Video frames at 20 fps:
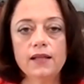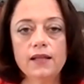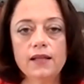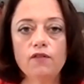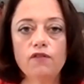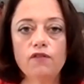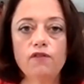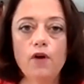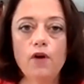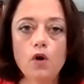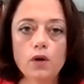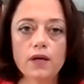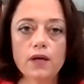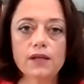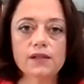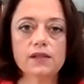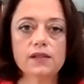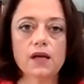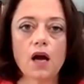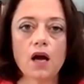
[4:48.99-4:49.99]

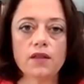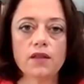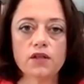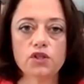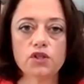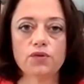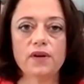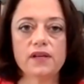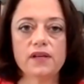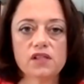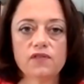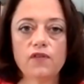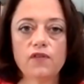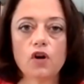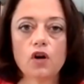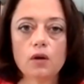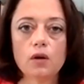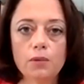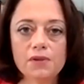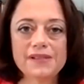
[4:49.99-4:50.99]
focus on the
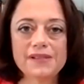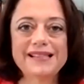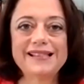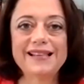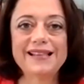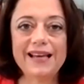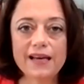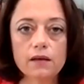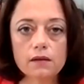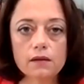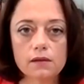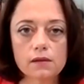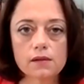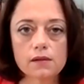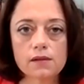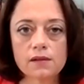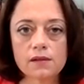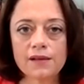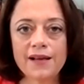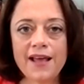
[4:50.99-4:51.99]
transferable
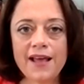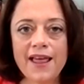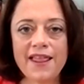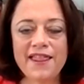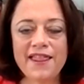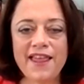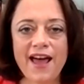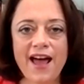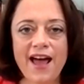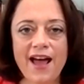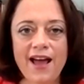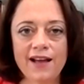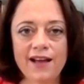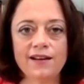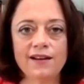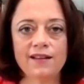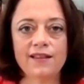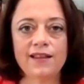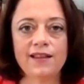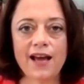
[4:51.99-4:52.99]
skills
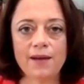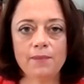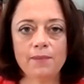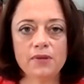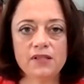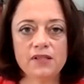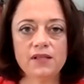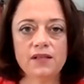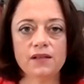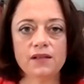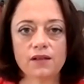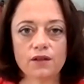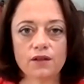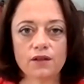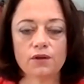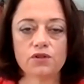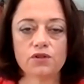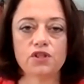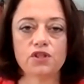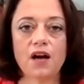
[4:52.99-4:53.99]
that that
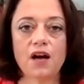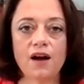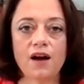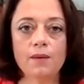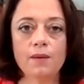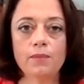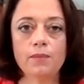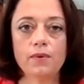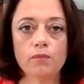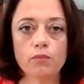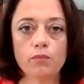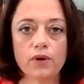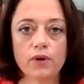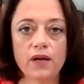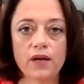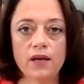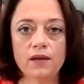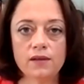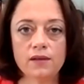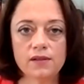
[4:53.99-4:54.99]
particular job
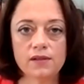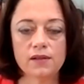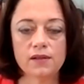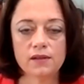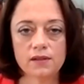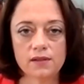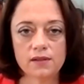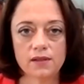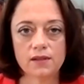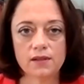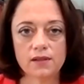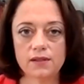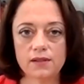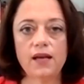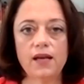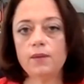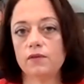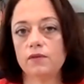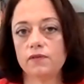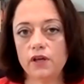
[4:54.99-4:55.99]
brings to
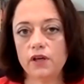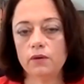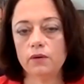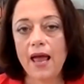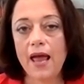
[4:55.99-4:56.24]
the table.